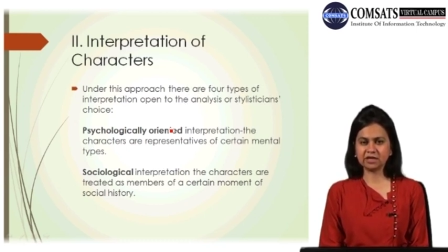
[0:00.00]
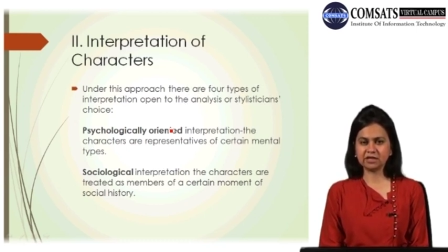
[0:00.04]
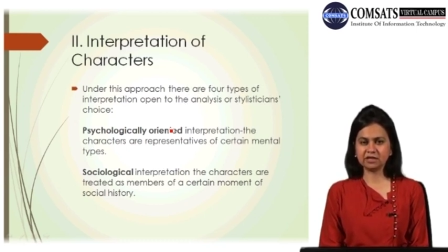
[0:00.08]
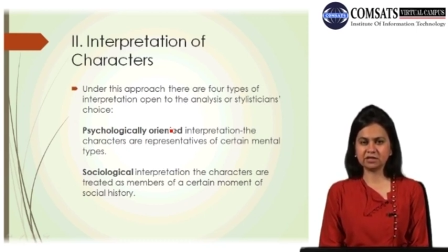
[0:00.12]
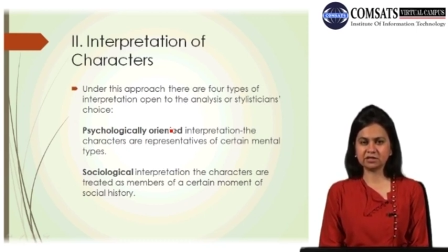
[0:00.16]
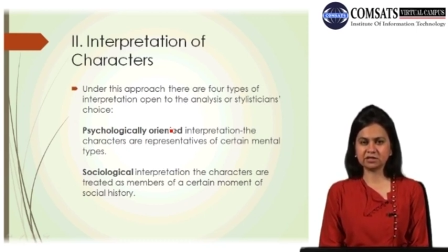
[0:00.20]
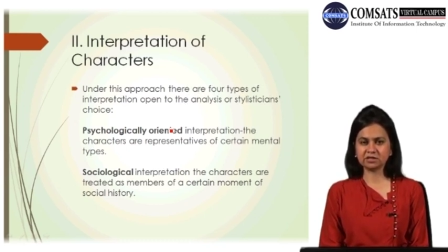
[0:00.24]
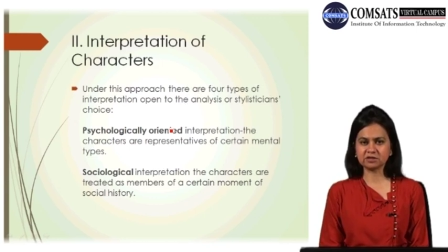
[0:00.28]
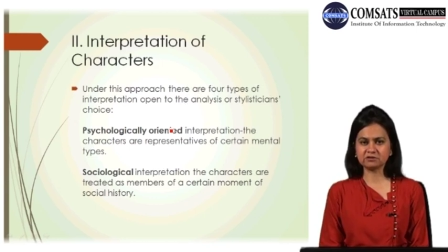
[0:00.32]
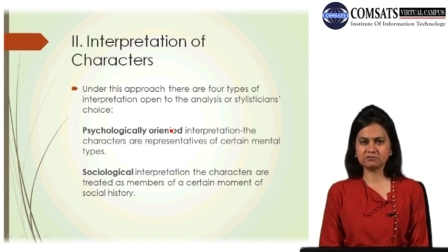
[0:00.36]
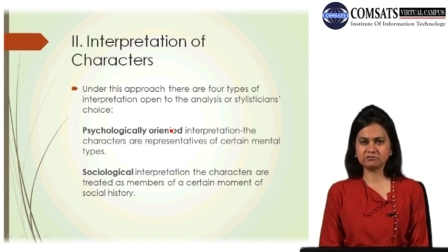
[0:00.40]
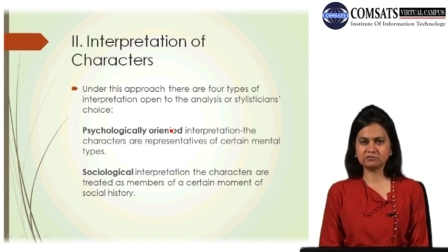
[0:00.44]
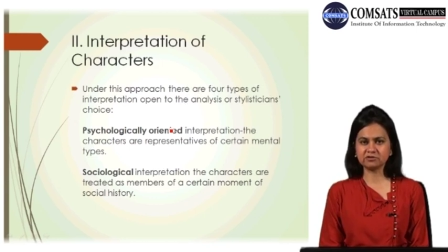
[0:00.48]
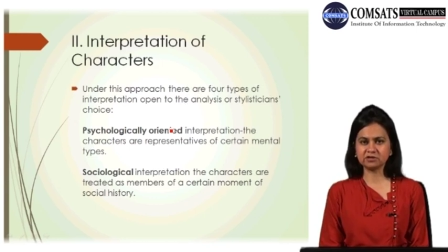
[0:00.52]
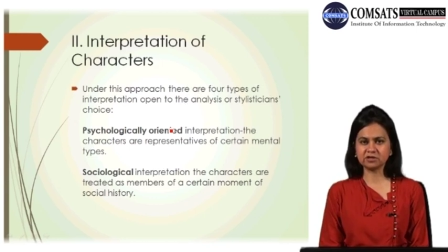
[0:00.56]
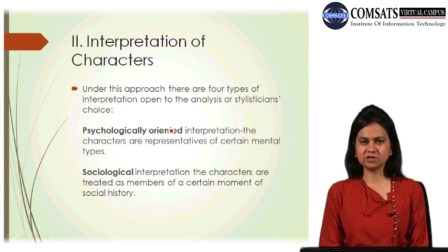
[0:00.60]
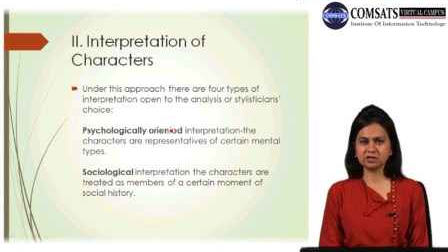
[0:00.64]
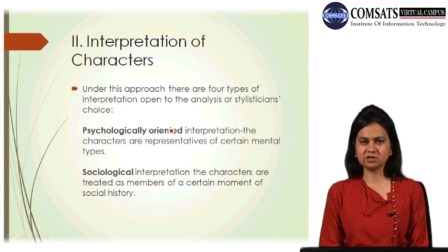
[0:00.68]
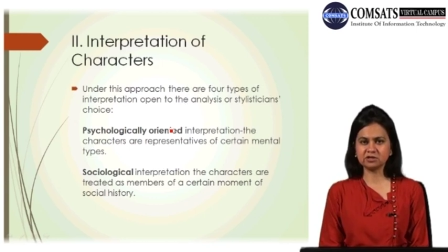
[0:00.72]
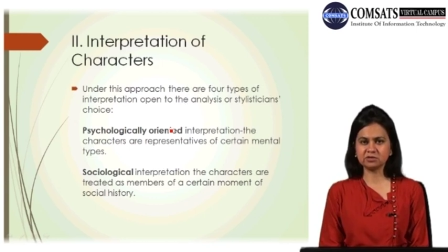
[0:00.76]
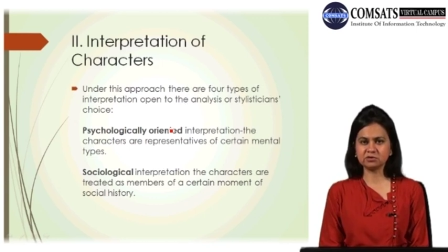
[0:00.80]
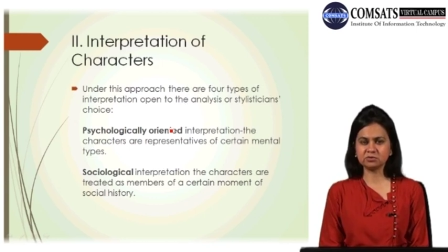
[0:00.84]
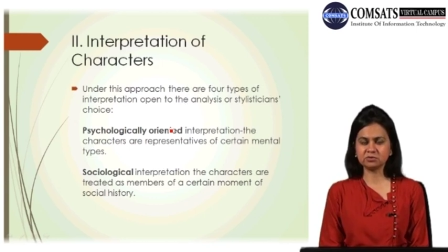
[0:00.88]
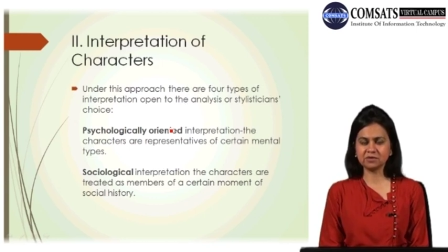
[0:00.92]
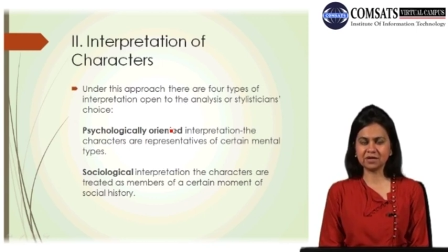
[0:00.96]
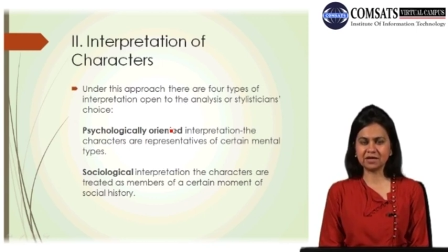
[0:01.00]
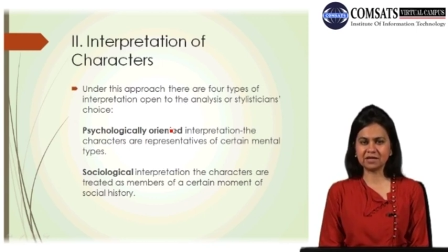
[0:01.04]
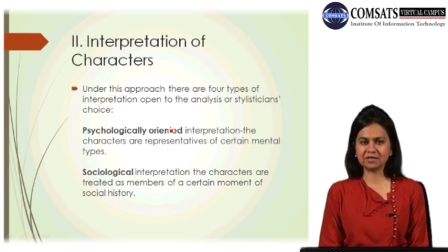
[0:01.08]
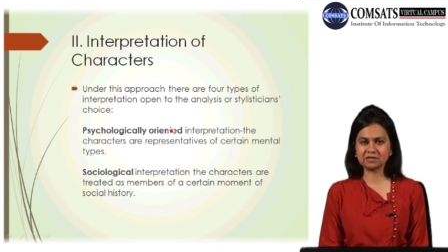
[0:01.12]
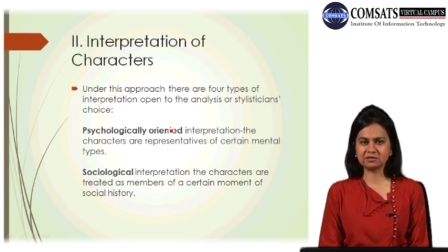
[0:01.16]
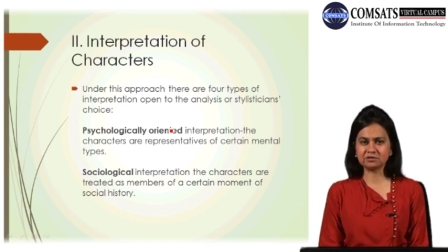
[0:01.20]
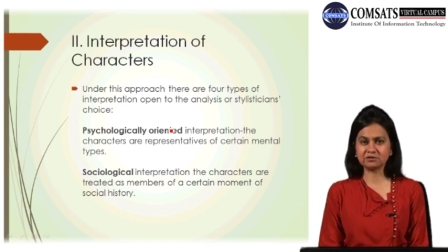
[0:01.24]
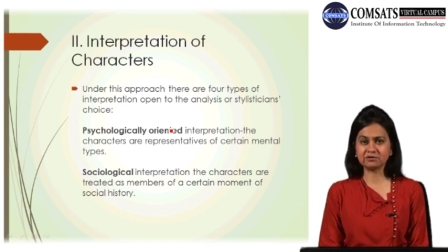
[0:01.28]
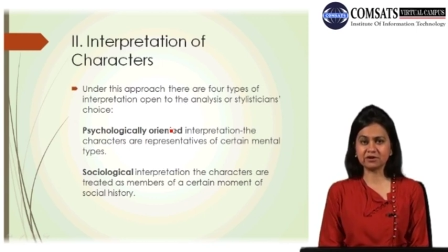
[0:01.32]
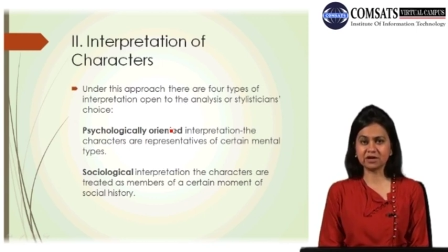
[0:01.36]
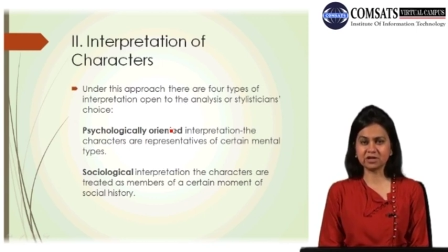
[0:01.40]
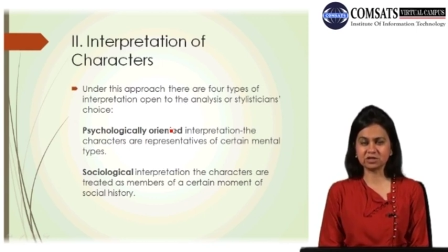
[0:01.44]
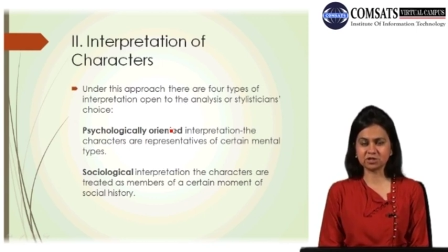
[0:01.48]
that is referred to
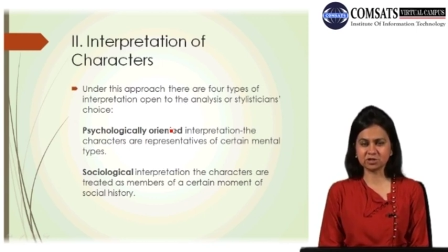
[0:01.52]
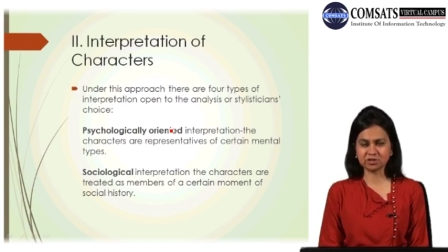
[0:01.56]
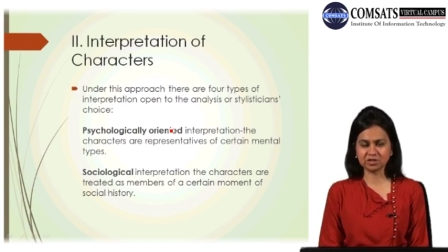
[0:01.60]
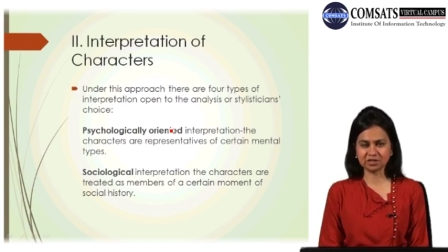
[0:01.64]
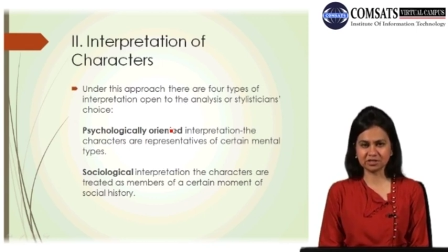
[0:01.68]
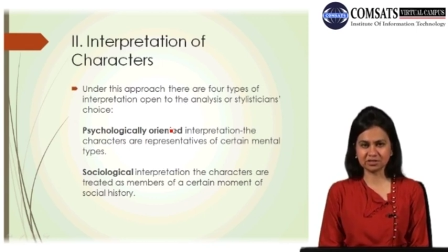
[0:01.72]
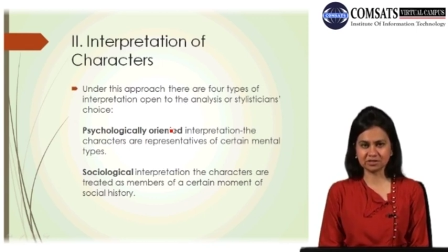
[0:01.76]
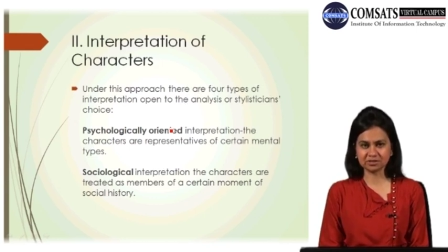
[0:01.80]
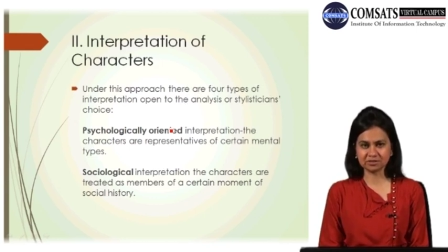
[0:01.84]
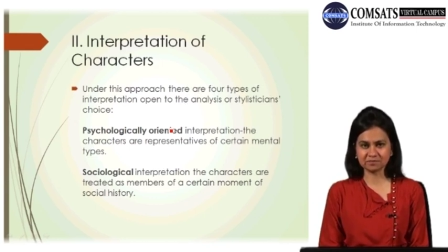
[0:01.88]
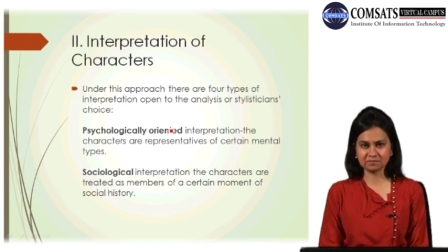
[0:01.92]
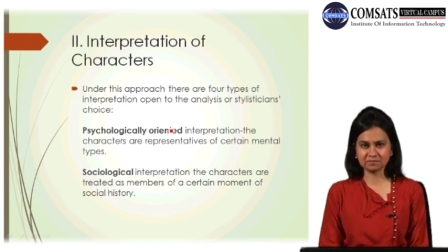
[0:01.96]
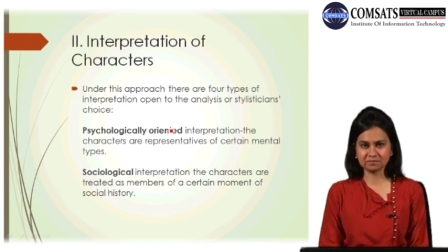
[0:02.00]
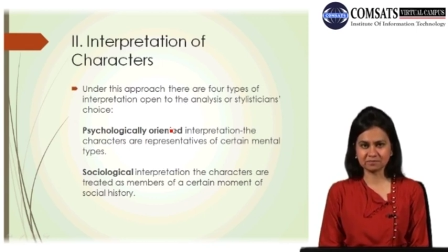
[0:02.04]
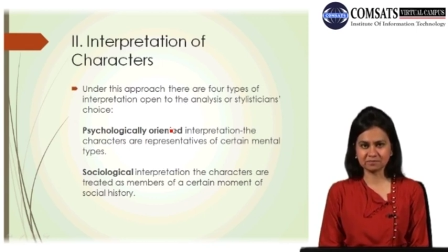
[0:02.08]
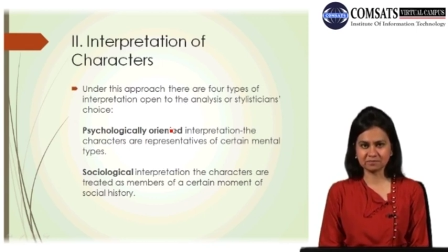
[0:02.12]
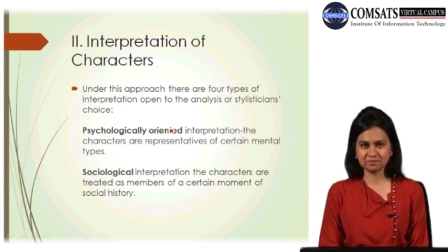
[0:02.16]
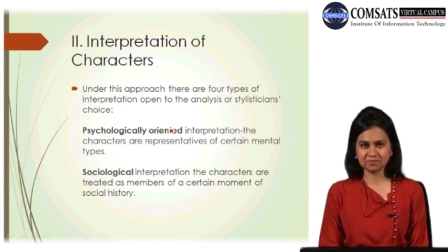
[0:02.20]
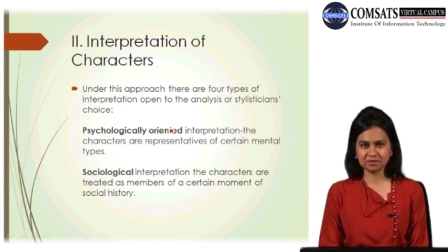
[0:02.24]
as rashness.